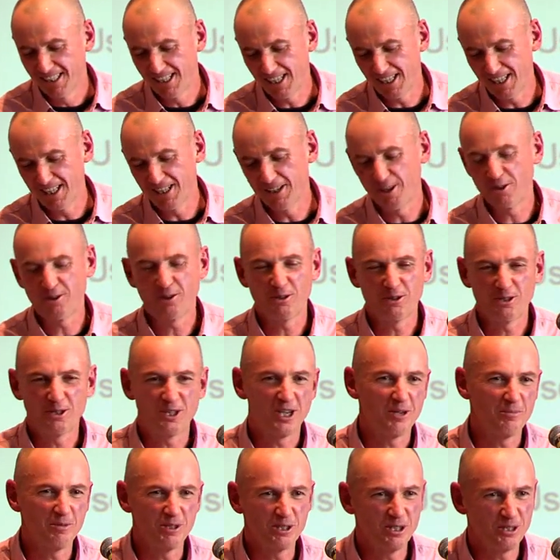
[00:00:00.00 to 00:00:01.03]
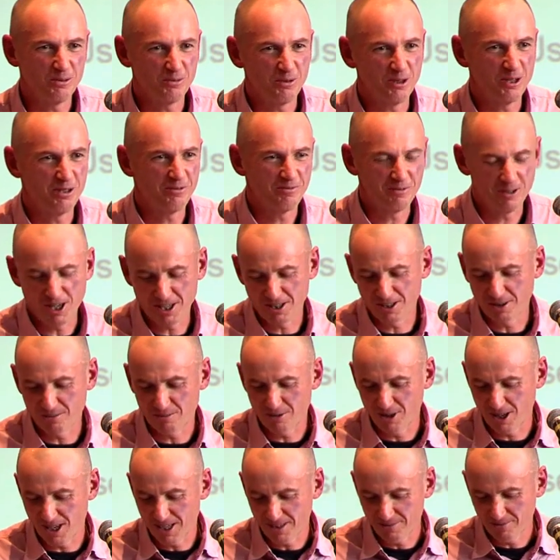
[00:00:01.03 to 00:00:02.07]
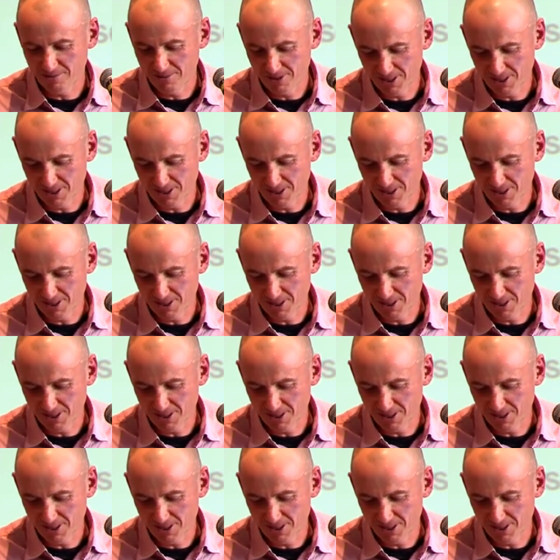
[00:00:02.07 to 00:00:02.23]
and the third time you just won't invite them, right?